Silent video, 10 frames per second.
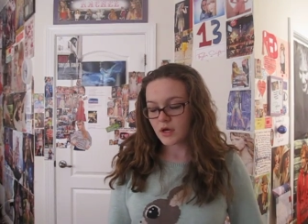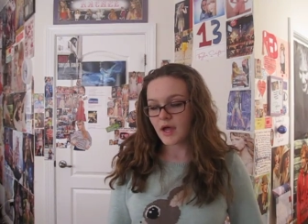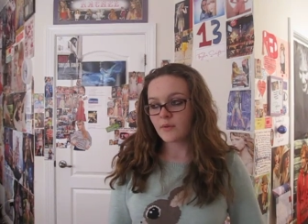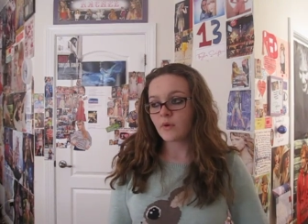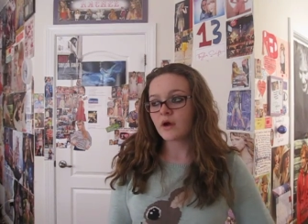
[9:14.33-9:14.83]

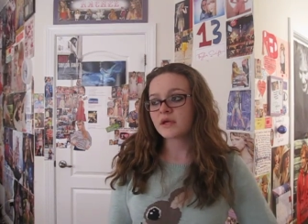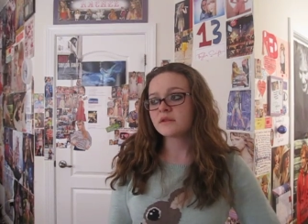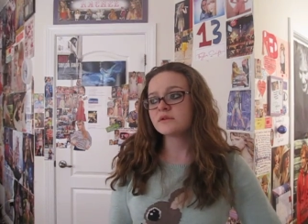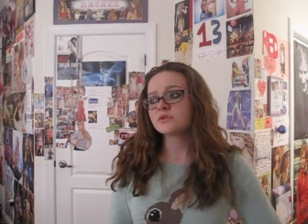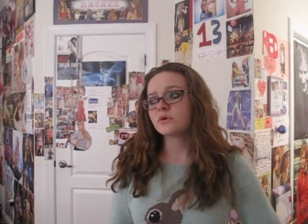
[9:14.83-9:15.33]
I walk
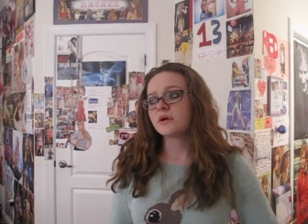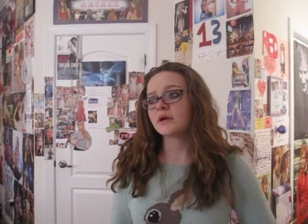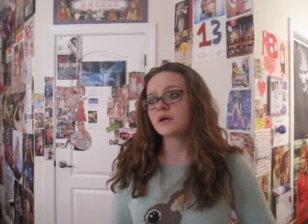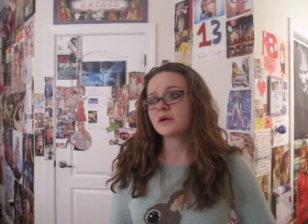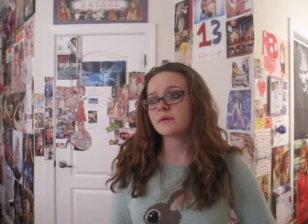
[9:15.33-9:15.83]
in the
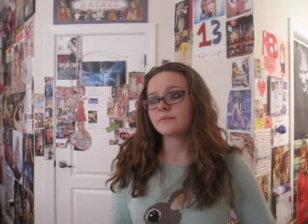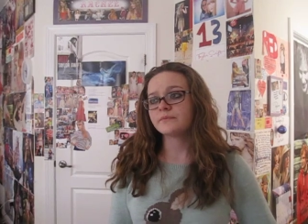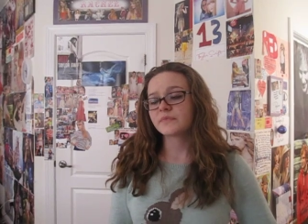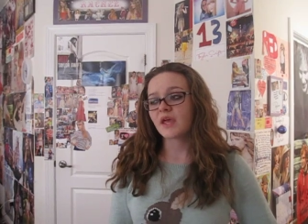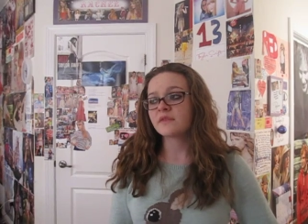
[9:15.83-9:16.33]
door,
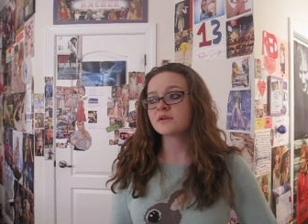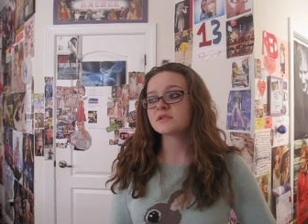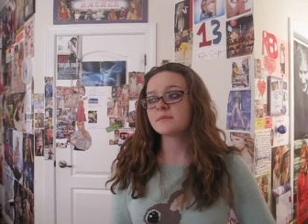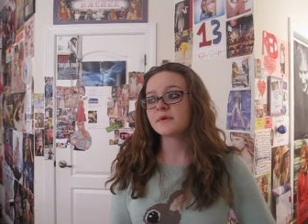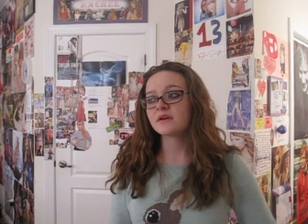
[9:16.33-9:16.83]
and
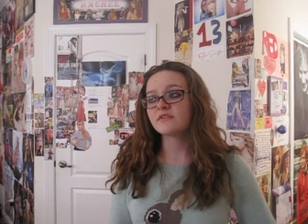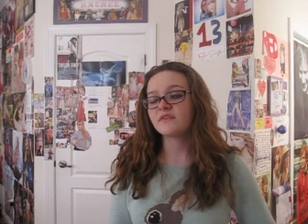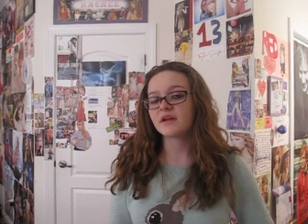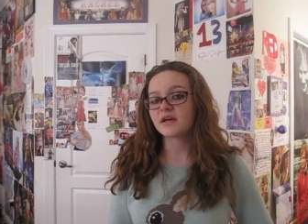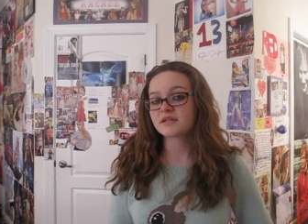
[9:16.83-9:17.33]
there's a big
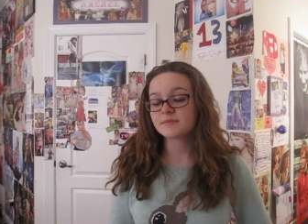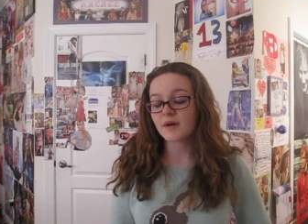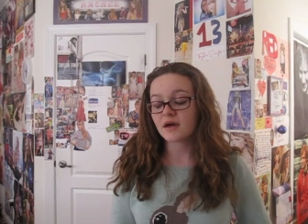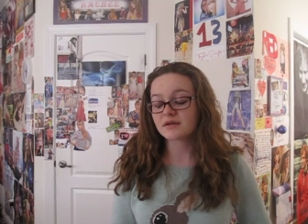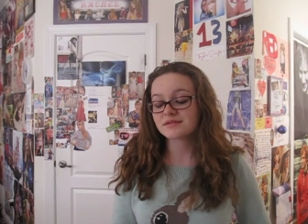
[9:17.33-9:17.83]
FedEx
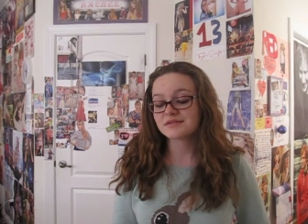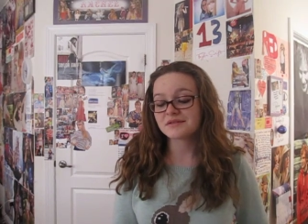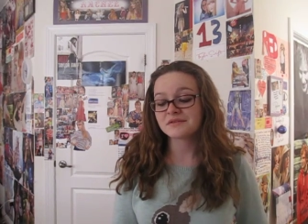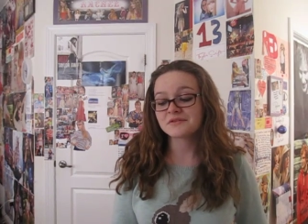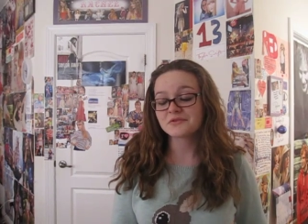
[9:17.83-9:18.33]
box
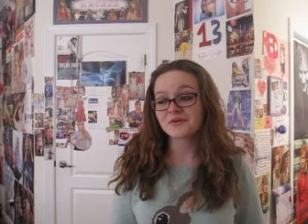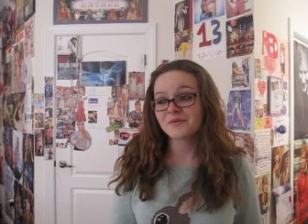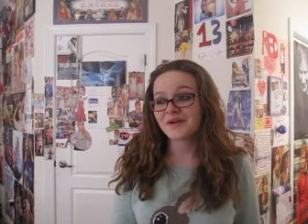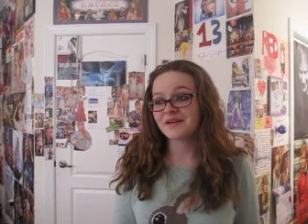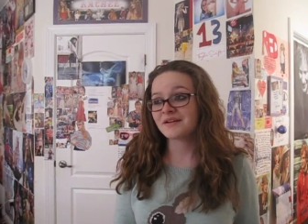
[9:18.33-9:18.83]
in the
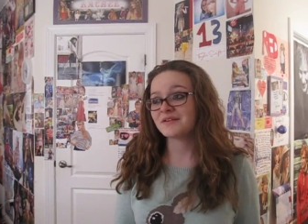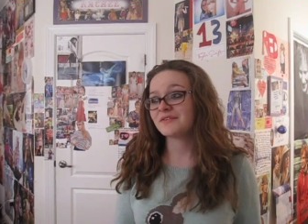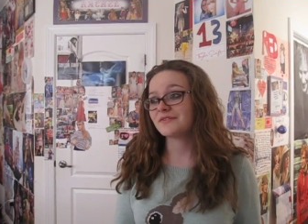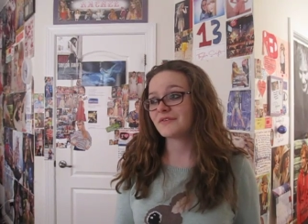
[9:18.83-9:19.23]
doorway